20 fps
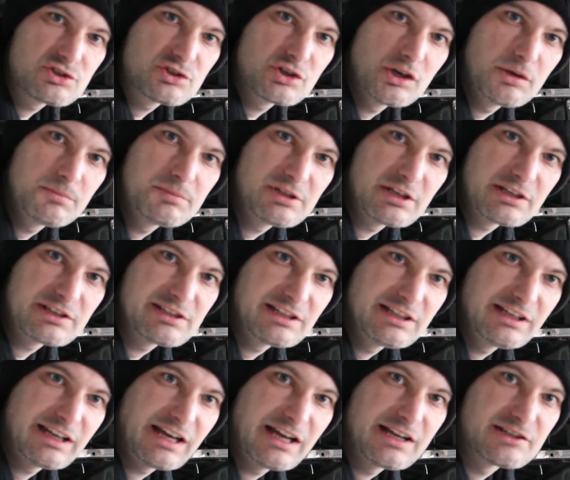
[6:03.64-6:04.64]
tube,
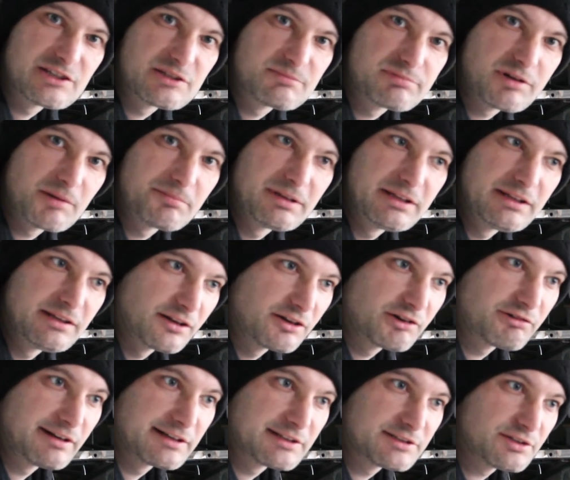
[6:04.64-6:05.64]
16 gauge is probably the
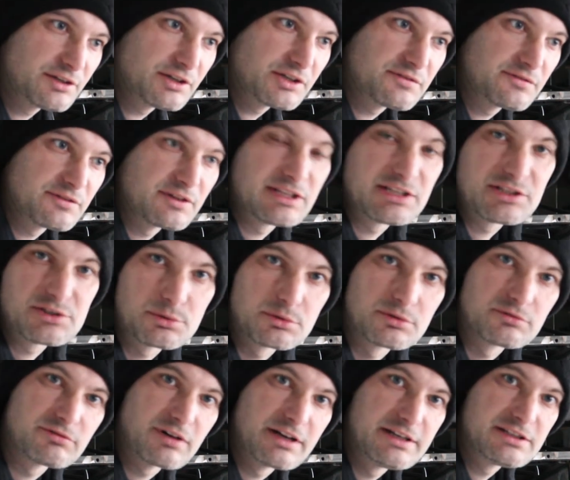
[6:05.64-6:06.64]
correct size for this
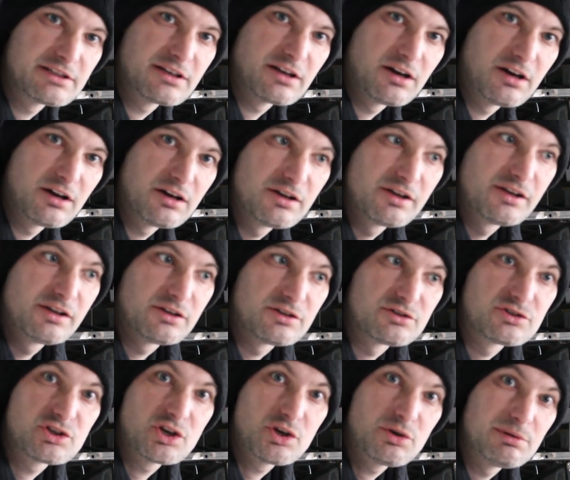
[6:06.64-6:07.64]
sort of race car,
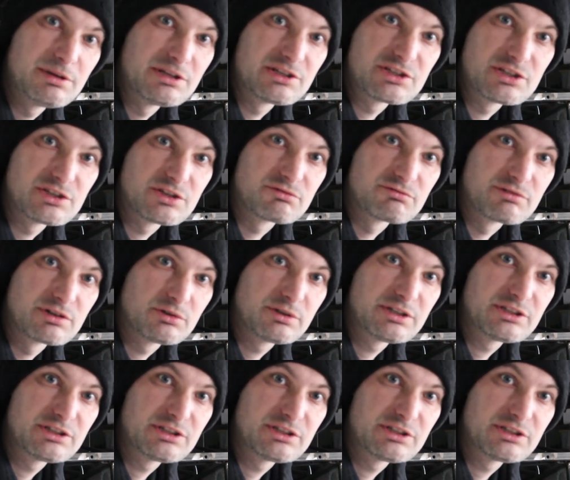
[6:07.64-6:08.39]
and 2-inch is a real